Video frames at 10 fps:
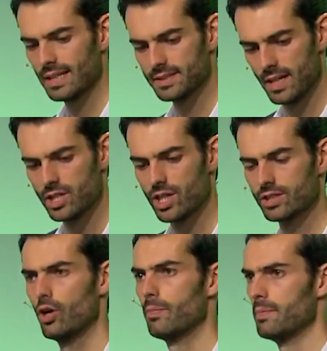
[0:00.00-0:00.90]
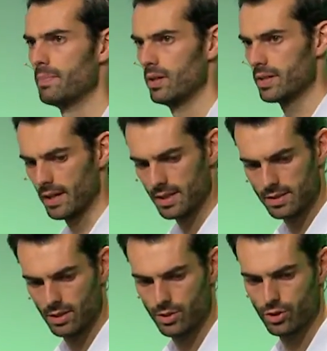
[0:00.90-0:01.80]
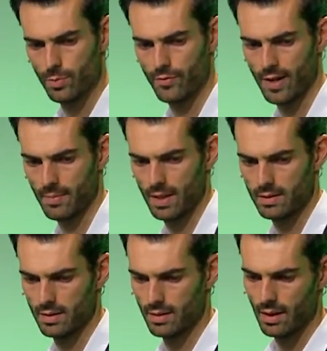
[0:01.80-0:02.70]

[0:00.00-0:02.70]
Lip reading: destination has not been built yet. It's still super fragmented.